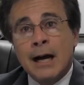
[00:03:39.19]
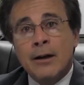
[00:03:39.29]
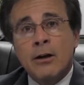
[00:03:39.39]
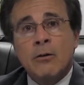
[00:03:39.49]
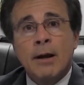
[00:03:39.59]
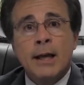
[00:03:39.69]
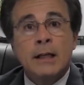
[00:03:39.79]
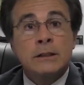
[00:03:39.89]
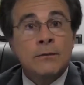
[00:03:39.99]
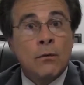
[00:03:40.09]

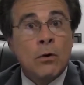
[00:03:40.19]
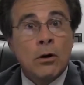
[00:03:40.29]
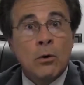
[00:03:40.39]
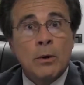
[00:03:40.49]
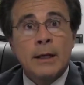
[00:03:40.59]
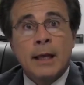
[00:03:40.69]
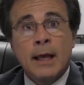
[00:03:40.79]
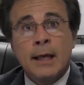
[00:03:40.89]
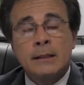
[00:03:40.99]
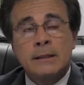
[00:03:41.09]
IRAs,
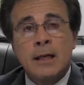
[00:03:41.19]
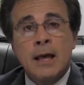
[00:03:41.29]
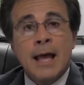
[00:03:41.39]
401ks,